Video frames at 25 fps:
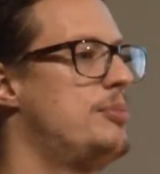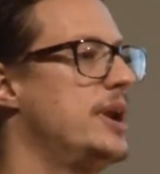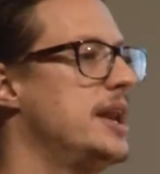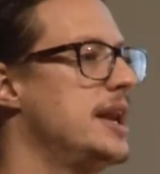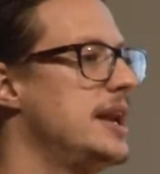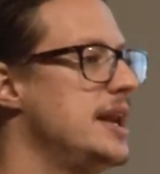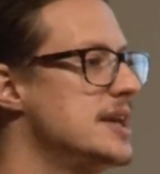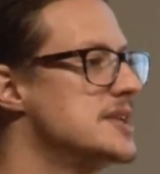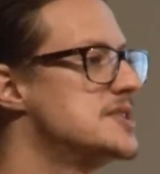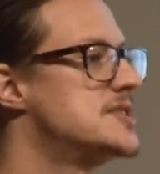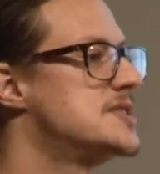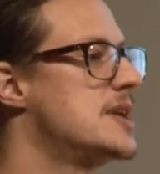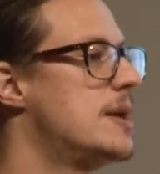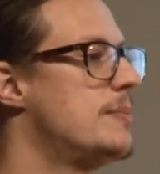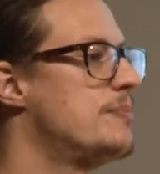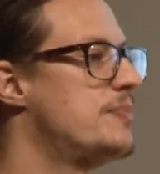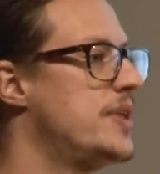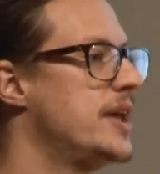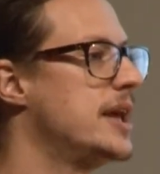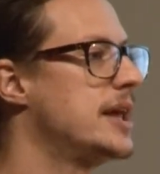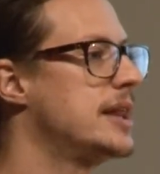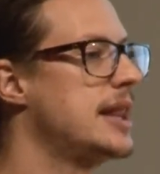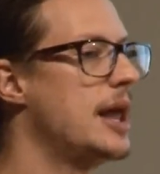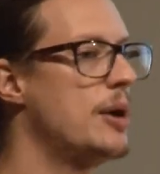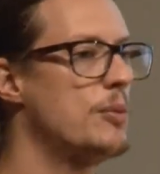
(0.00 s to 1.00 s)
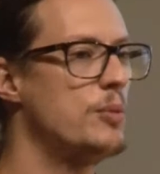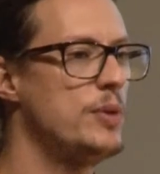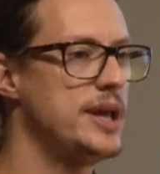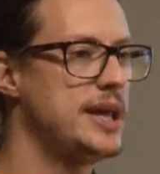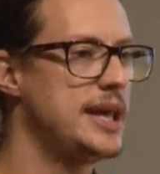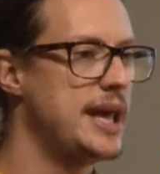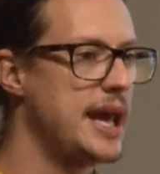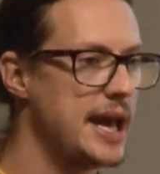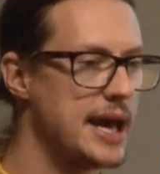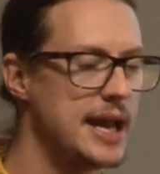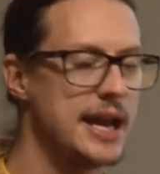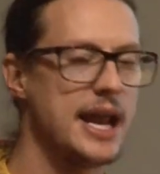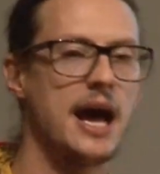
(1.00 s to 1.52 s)
but it is something that
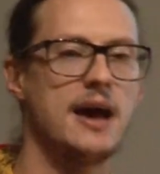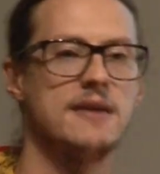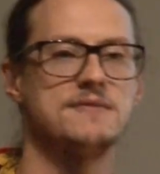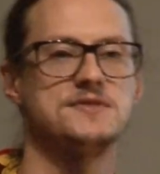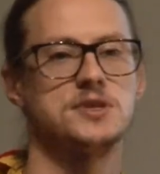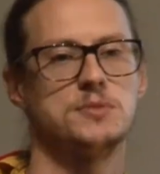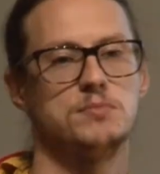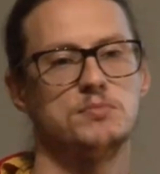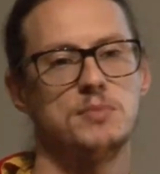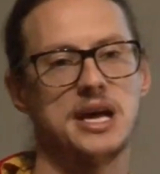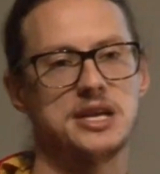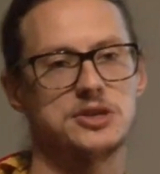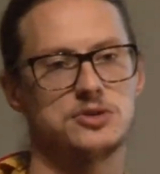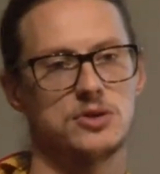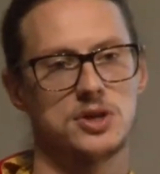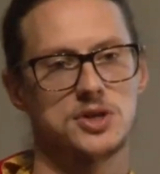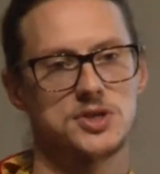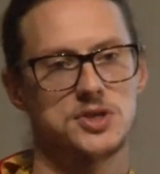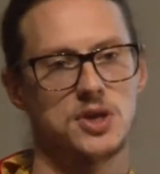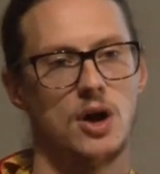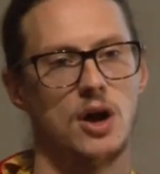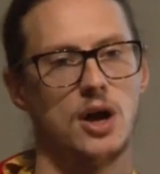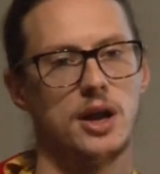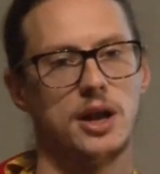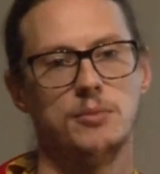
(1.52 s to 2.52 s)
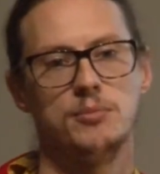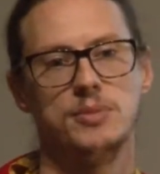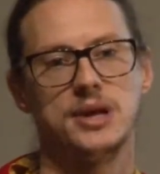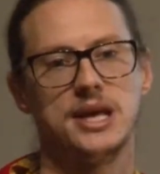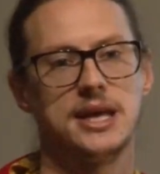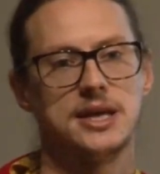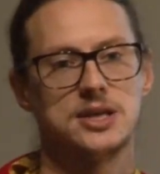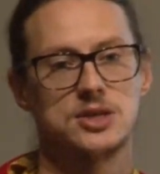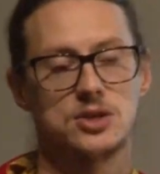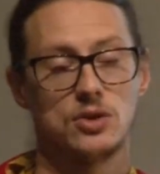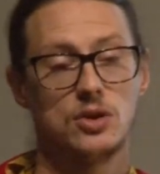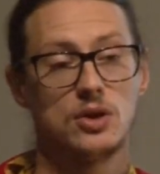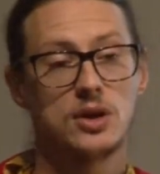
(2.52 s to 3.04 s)
we can have some metrics on and
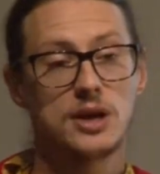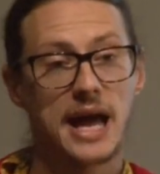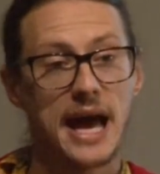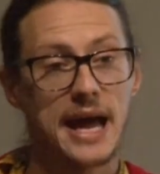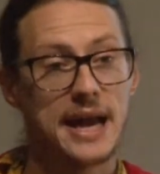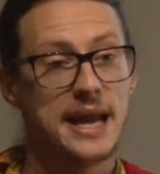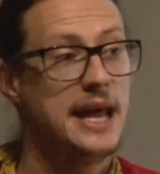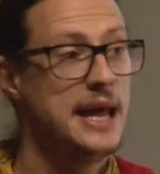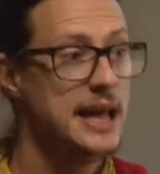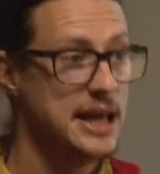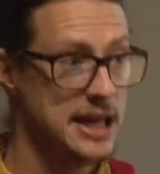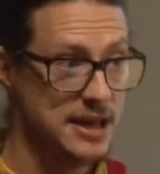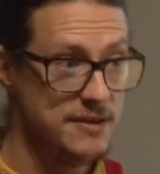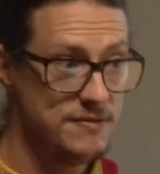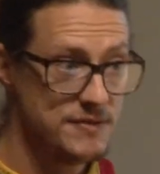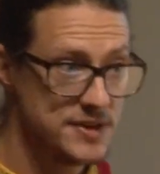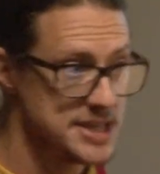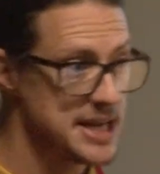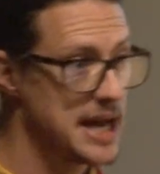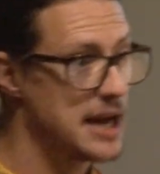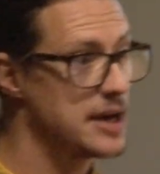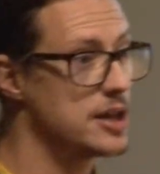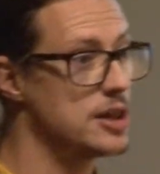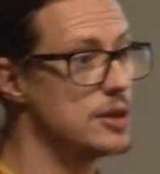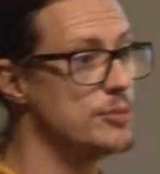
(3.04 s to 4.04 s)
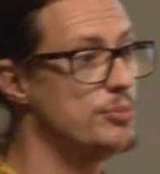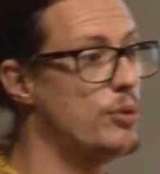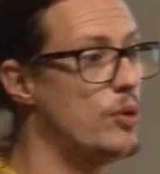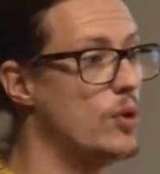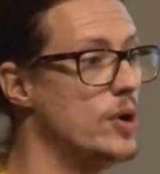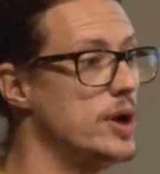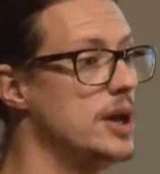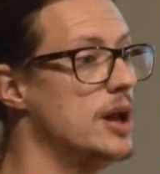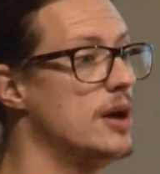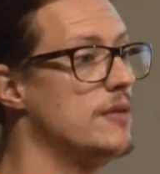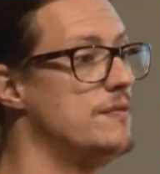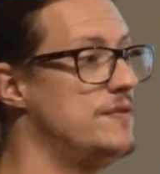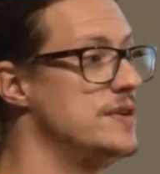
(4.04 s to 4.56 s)
begin to look at, even down to the
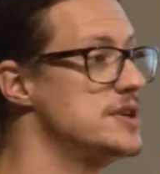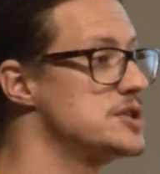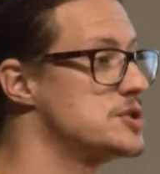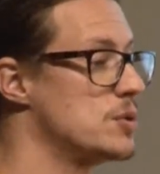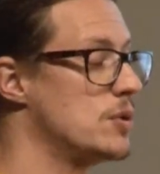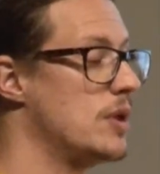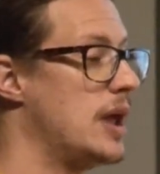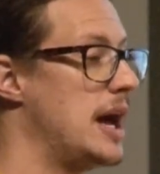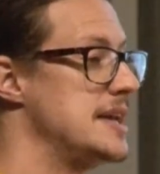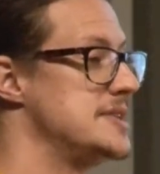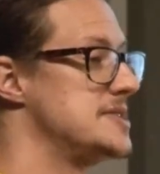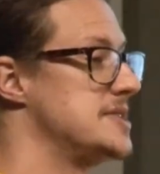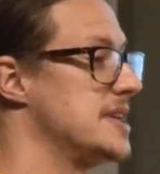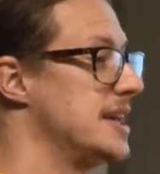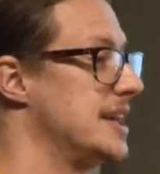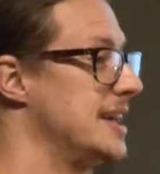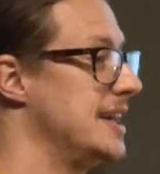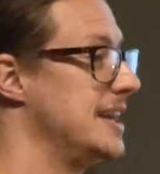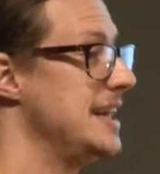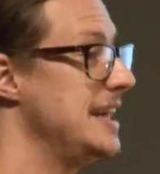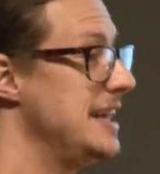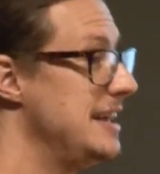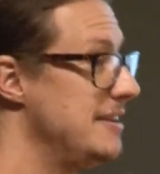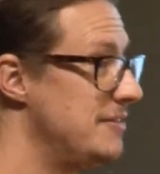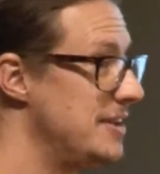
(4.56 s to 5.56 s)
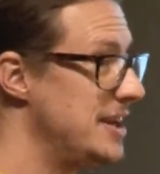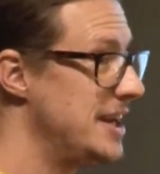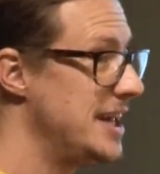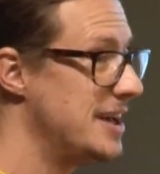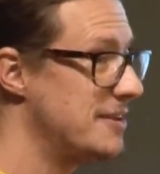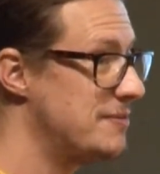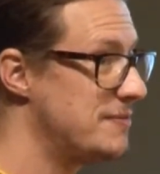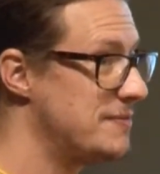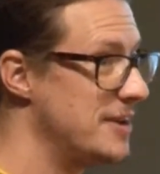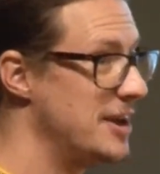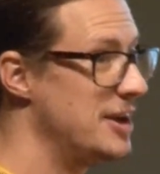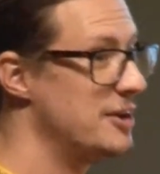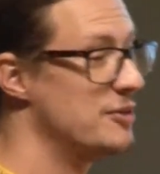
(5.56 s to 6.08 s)
point of visualizing it, even
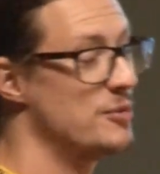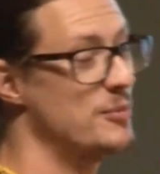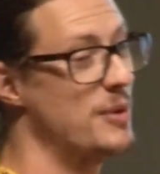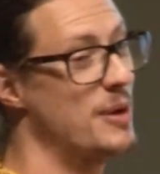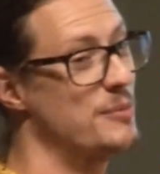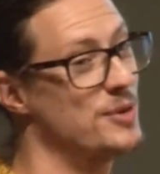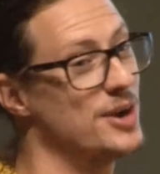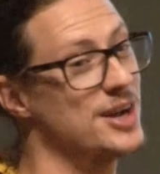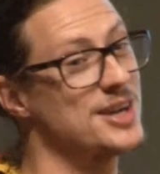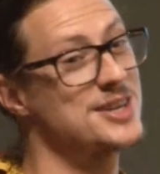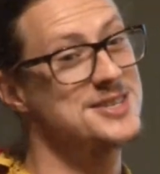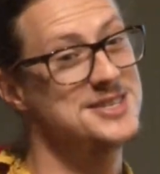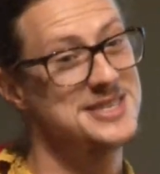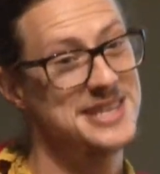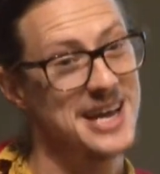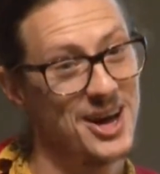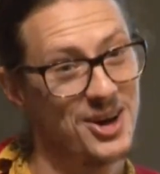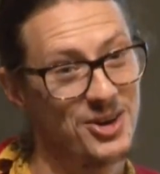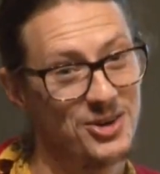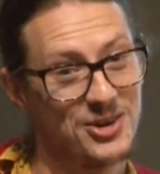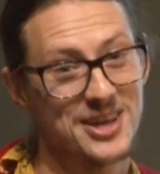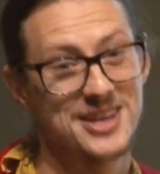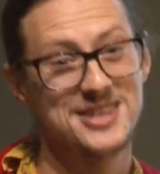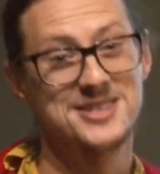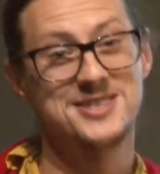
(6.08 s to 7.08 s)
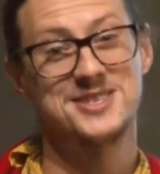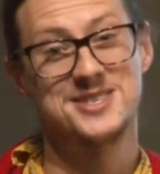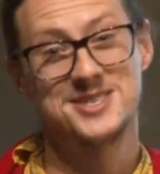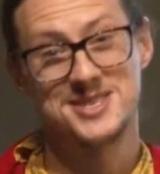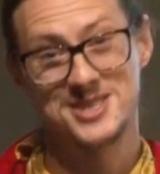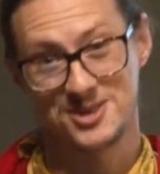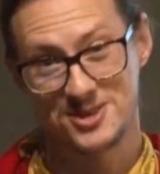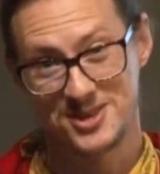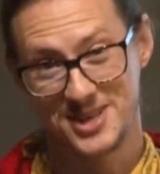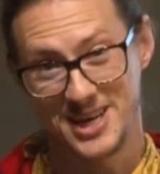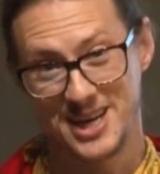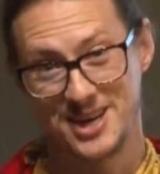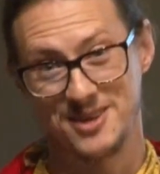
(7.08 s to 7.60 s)
if, remember, Excel is
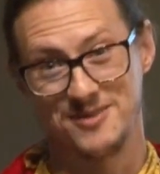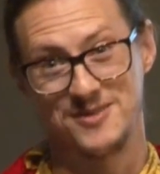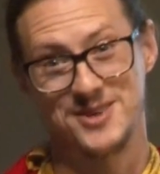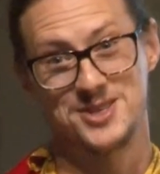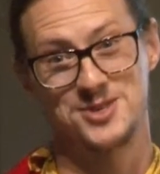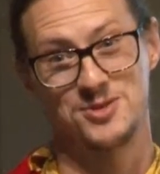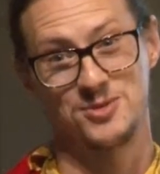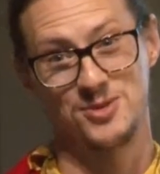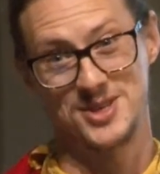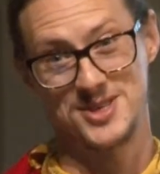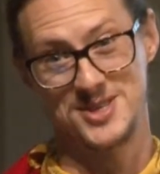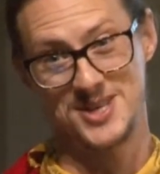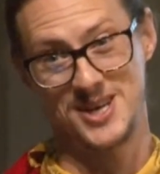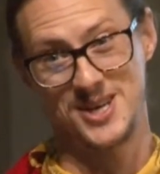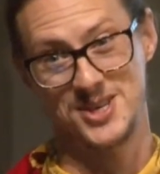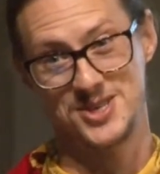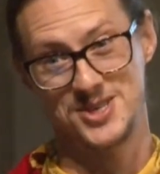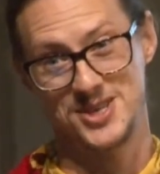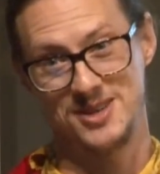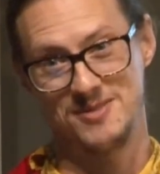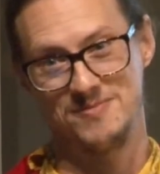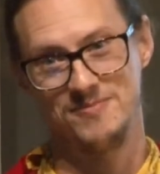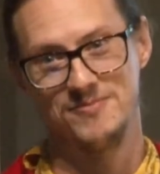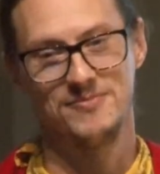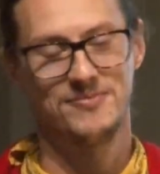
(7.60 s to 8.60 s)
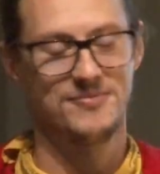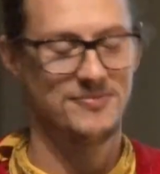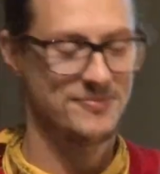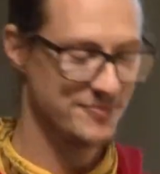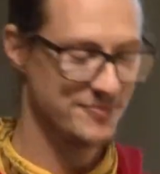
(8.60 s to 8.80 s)
still data visualization.